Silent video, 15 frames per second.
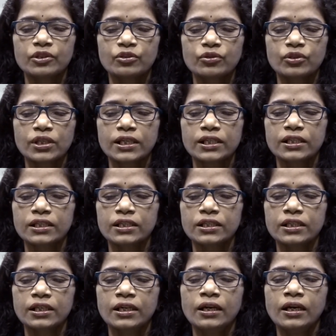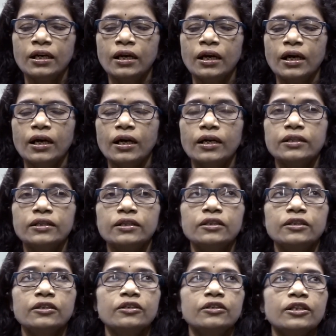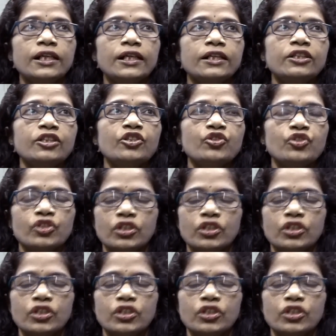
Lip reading: societies, and health is